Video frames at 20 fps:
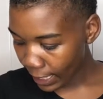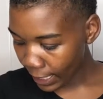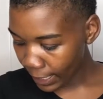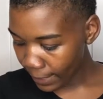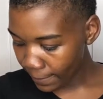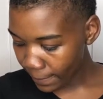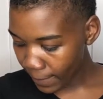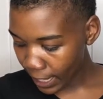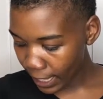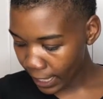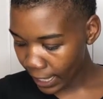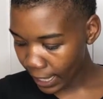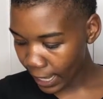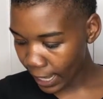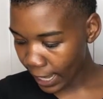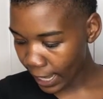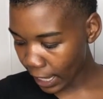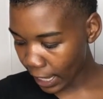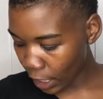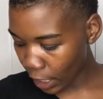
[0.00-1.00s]
in my
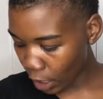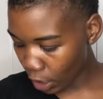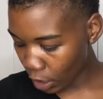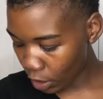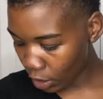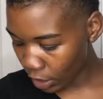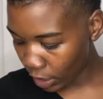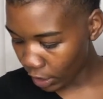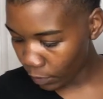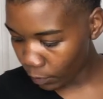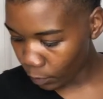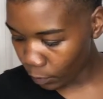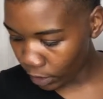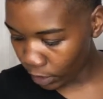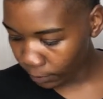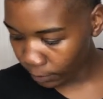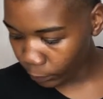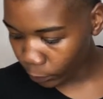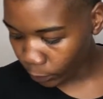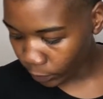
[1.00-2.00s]
hair, and what
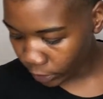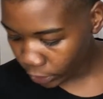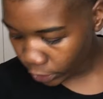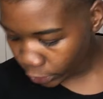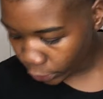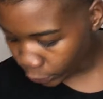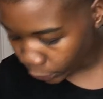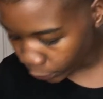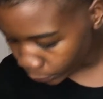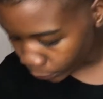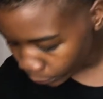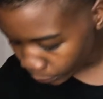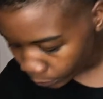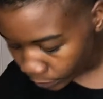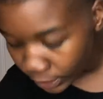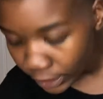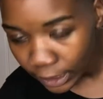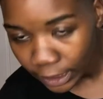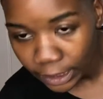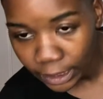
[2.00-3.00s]
I'm going to use
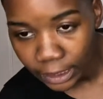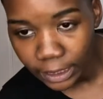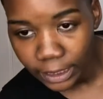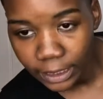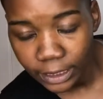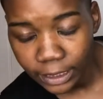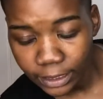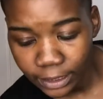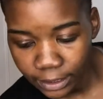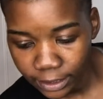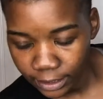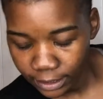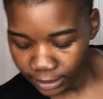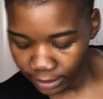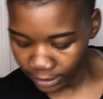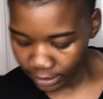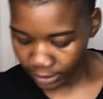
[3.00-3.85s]
is